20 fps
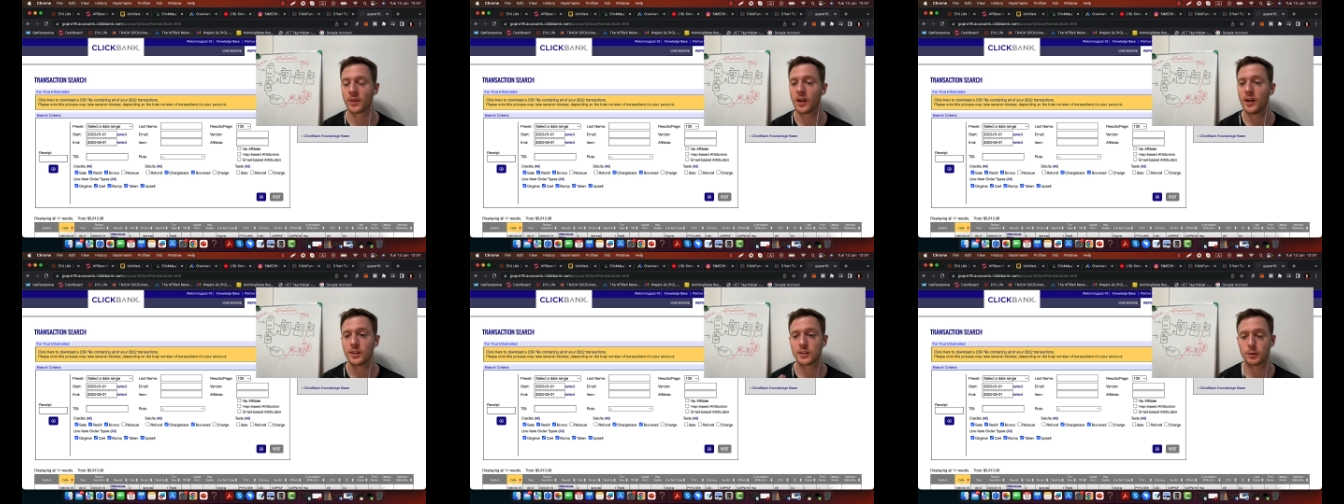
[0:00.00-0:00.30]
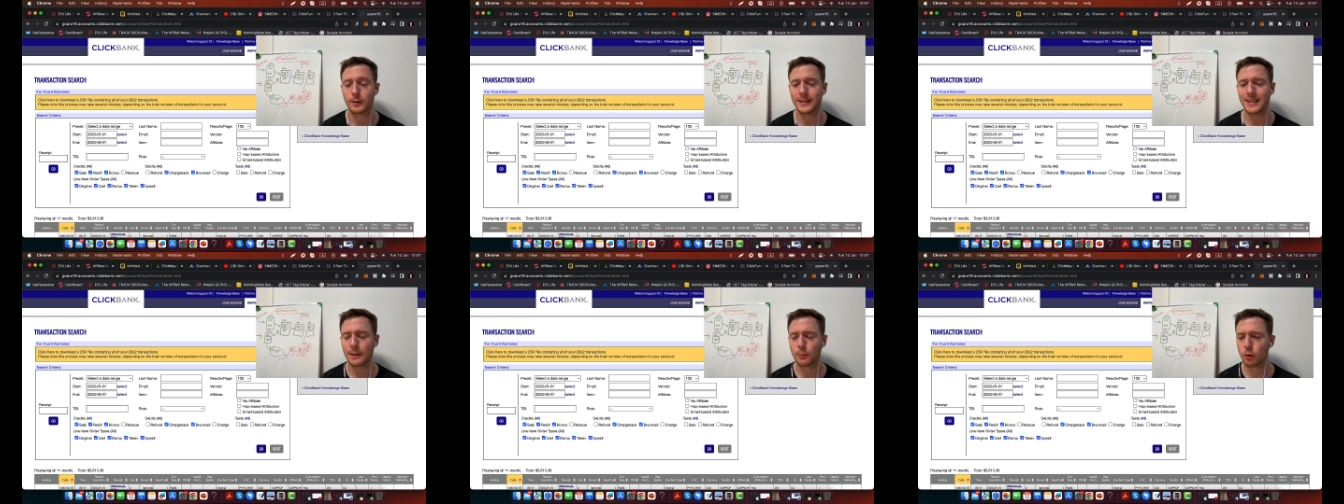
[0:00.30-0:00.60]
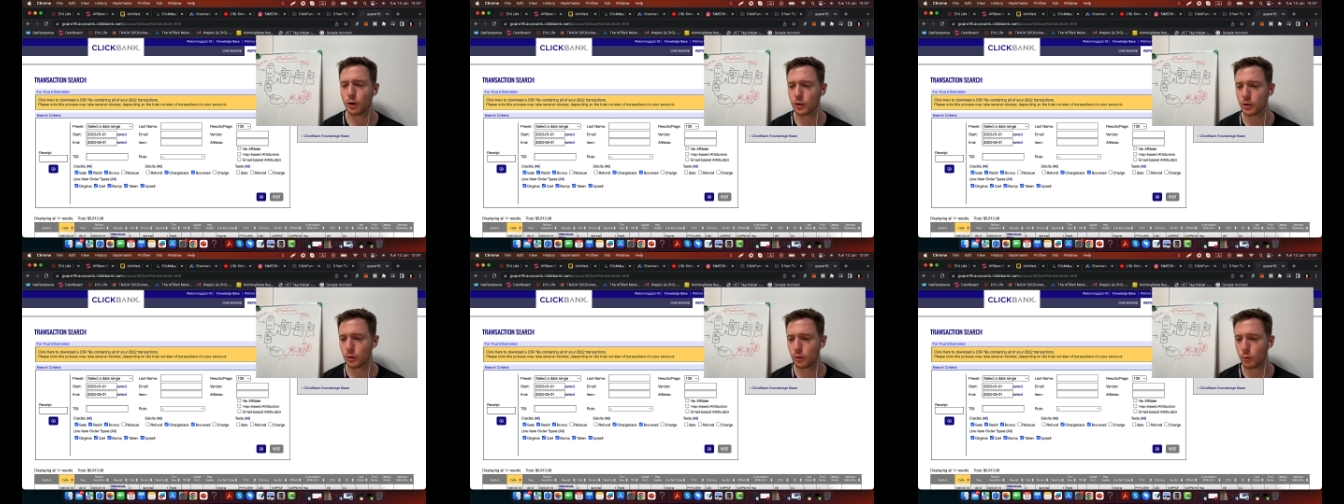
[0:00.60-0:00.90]
So what I'm
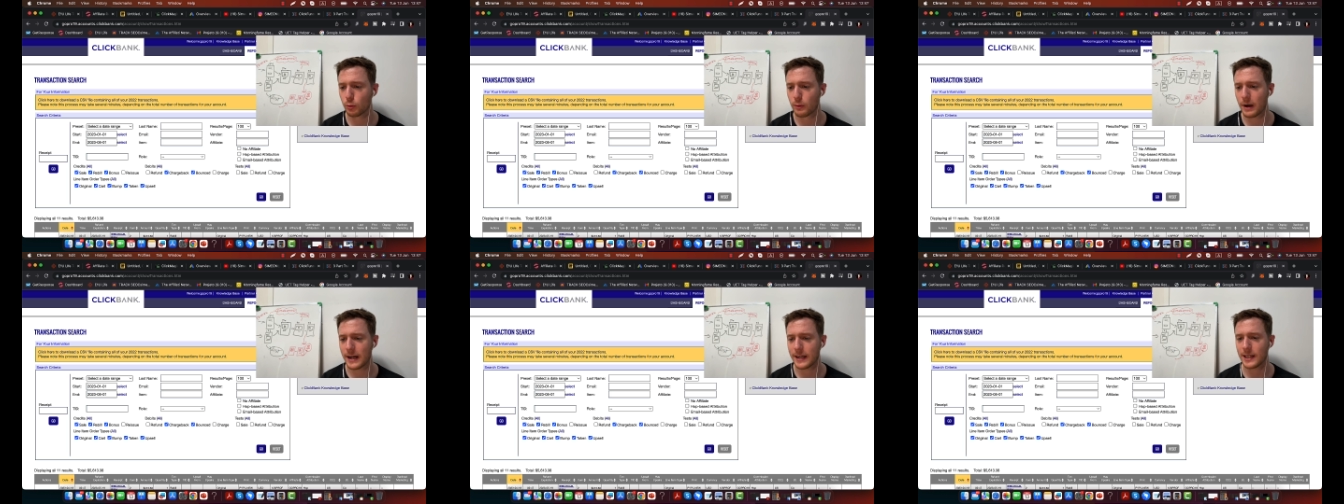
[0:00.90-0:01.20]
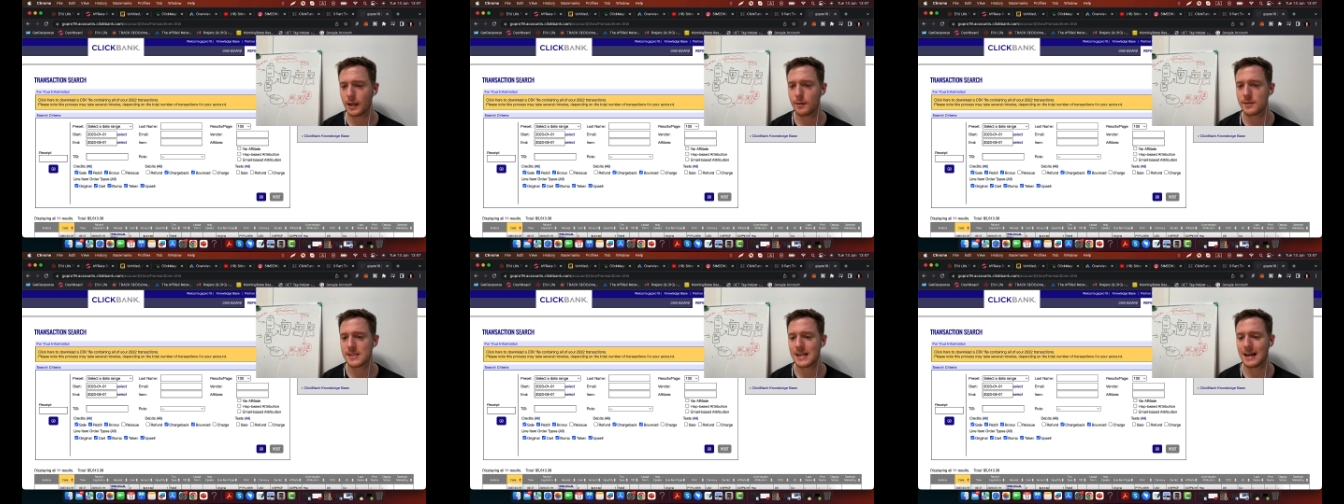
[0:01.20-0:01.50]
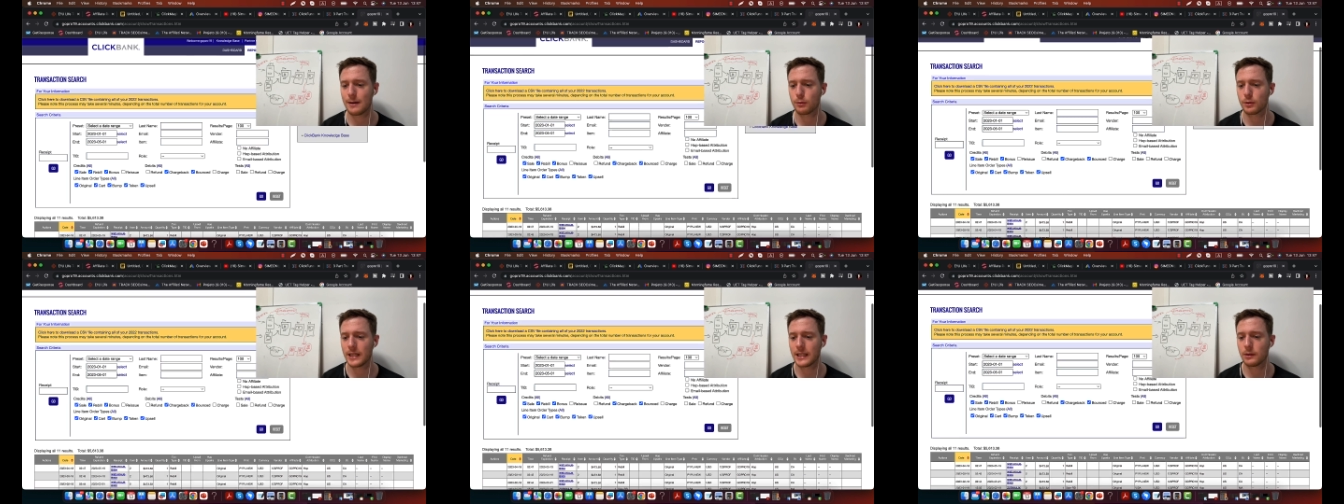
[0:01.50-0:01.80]
going to do right now is I
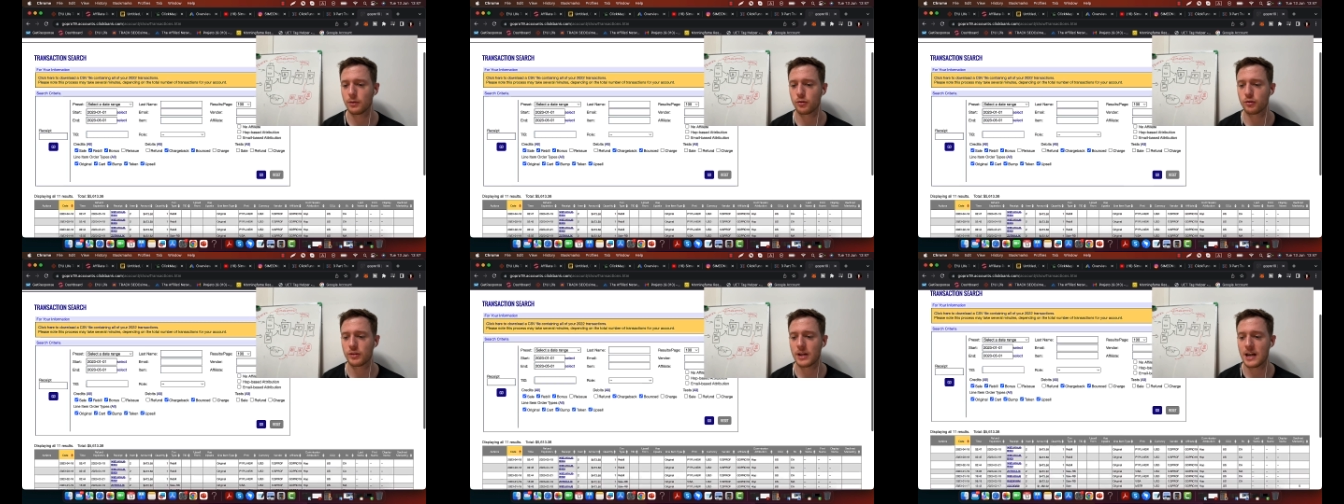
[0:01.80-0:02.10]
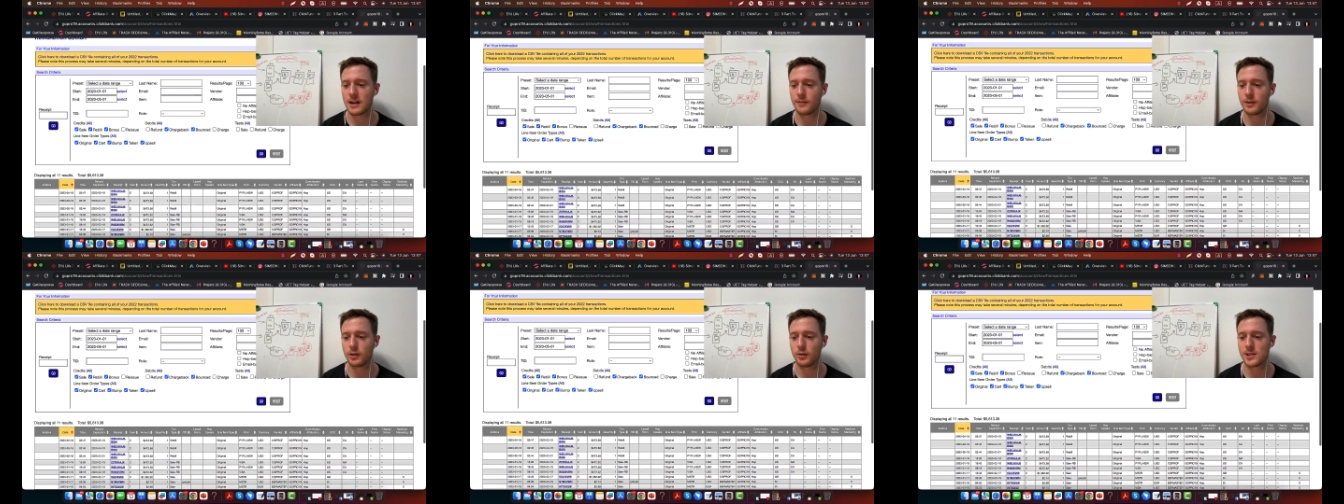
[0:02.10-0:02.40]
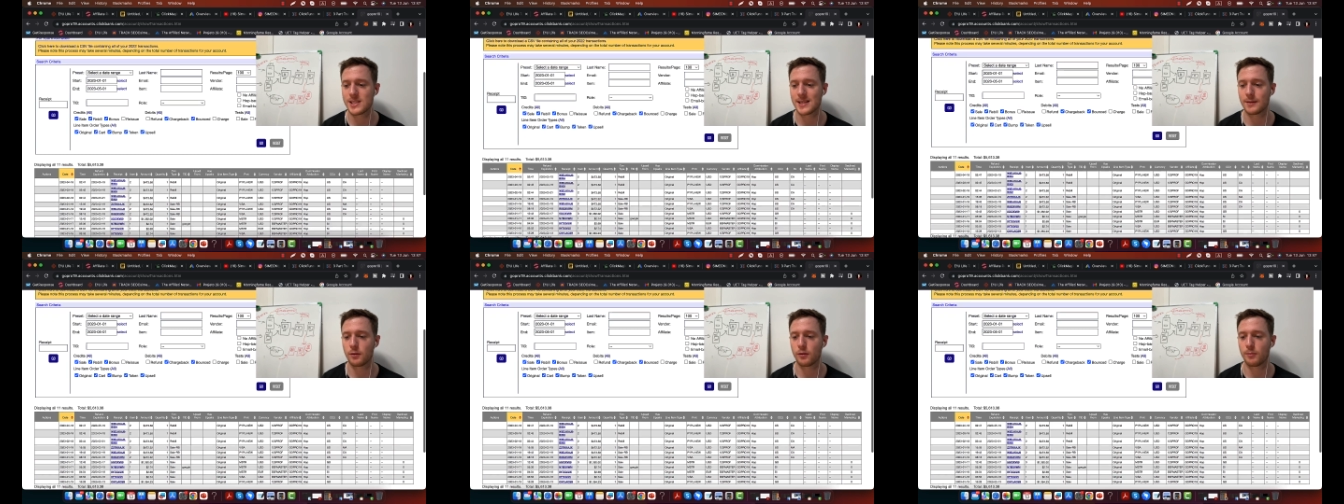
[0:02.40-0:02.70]
would like to share with you
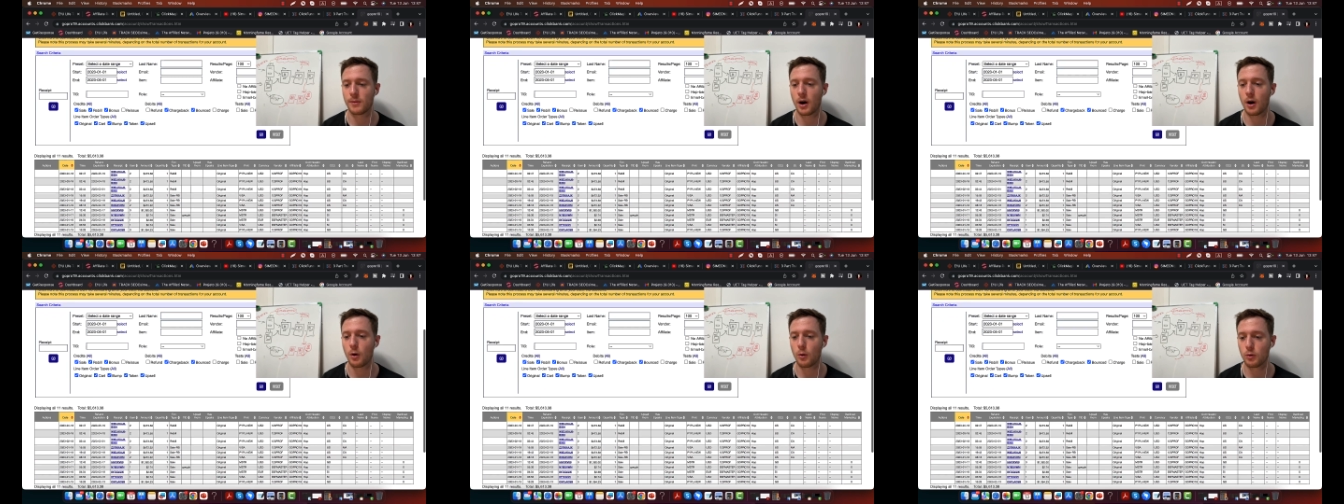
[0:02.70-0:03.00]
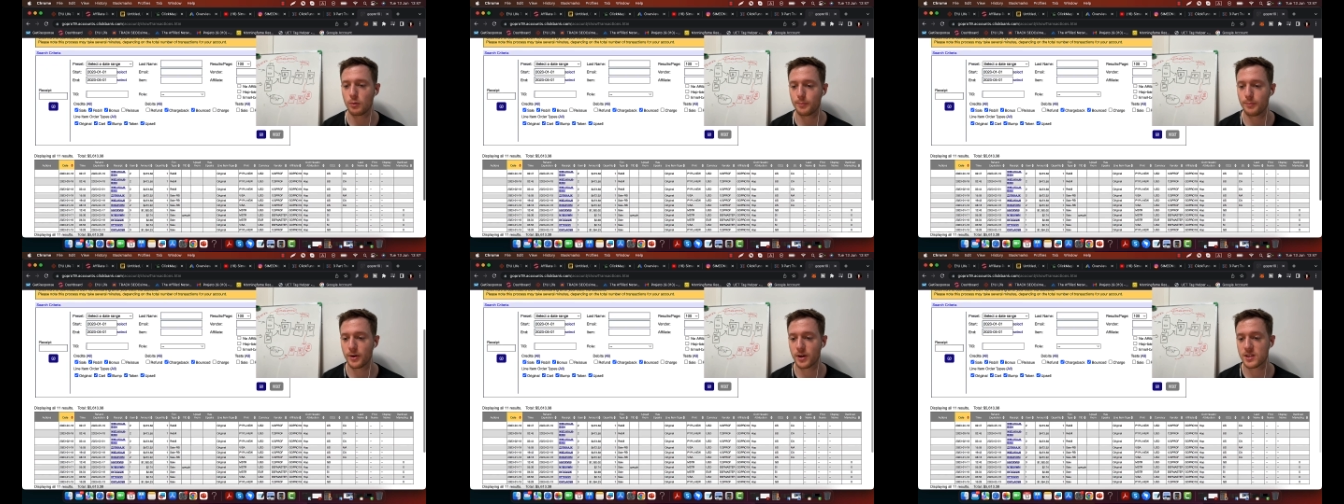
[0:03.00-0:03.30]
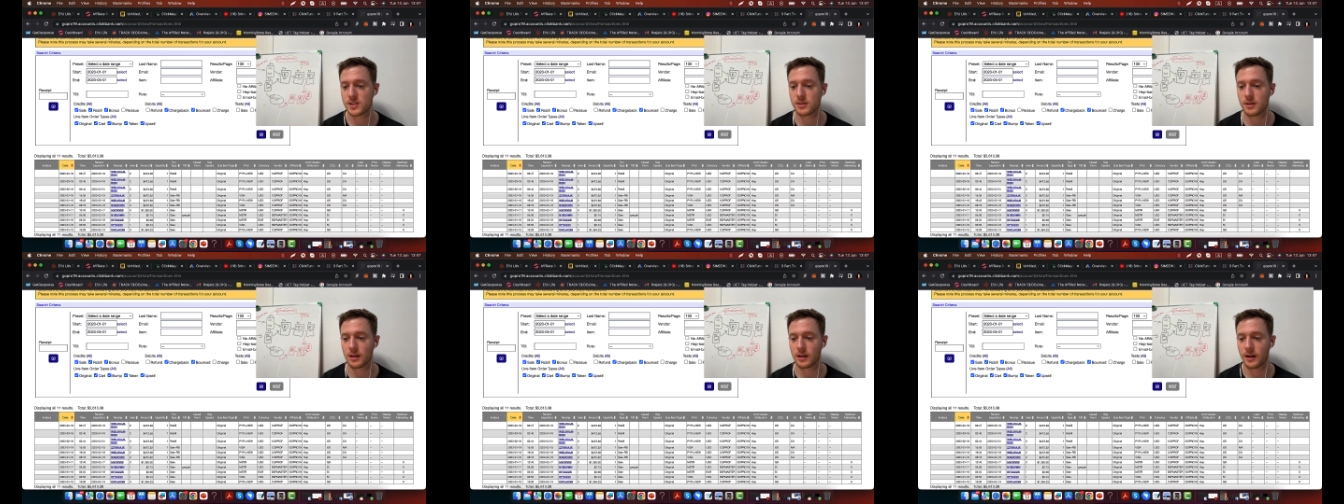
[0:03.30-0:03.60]
some of my own
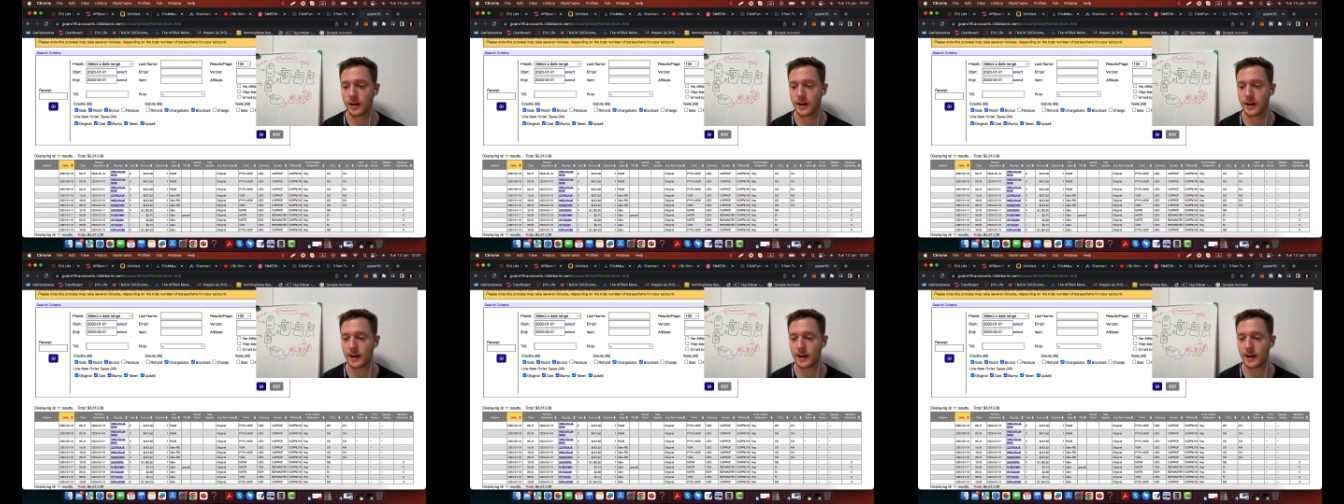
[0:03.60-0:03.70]
personal